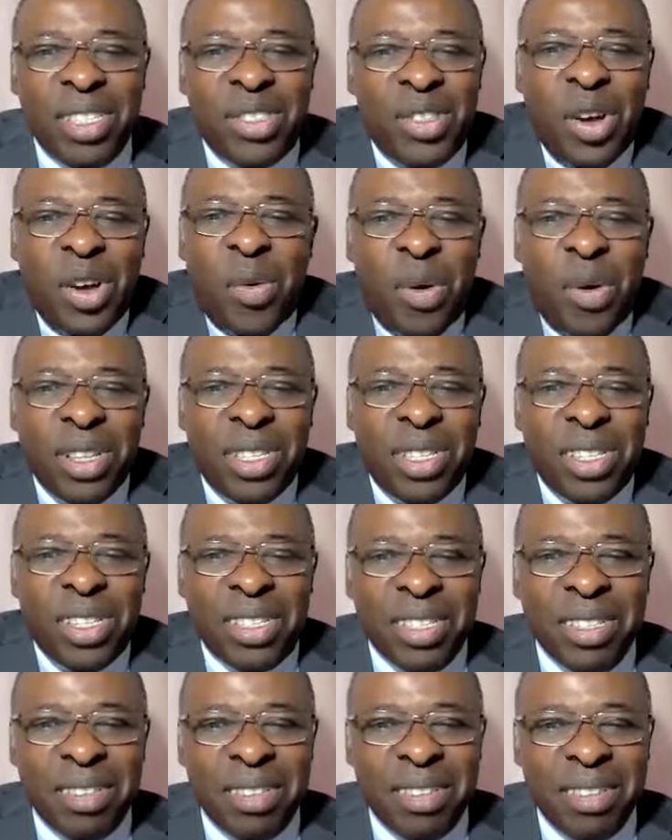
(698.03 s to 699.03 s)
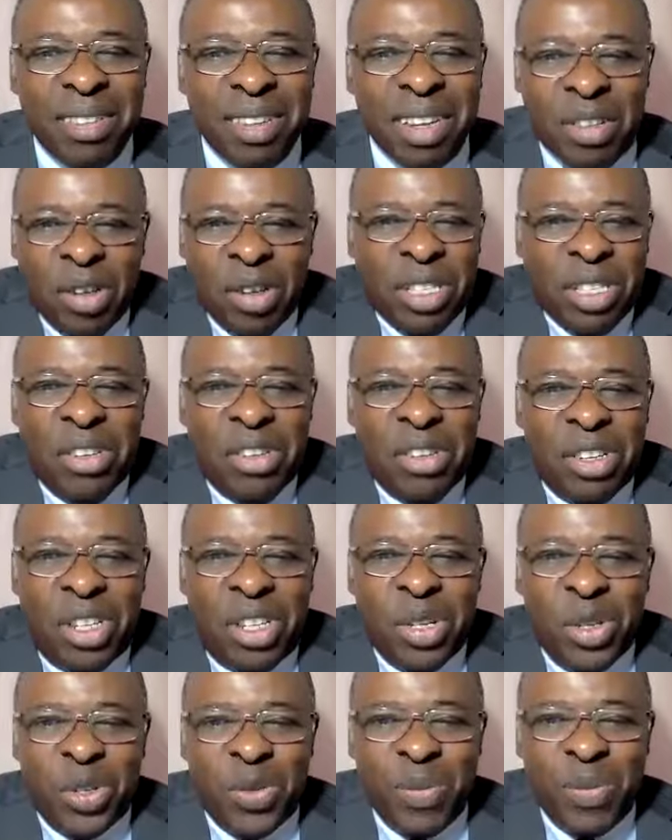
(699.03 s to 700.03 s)
it's not worth it. It doesn't
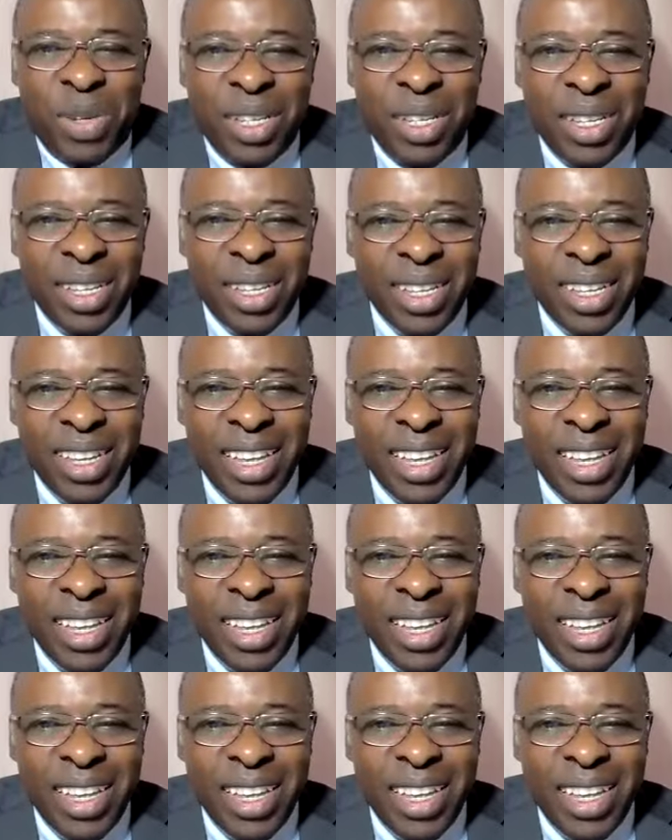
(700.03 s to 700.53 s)
reduce me.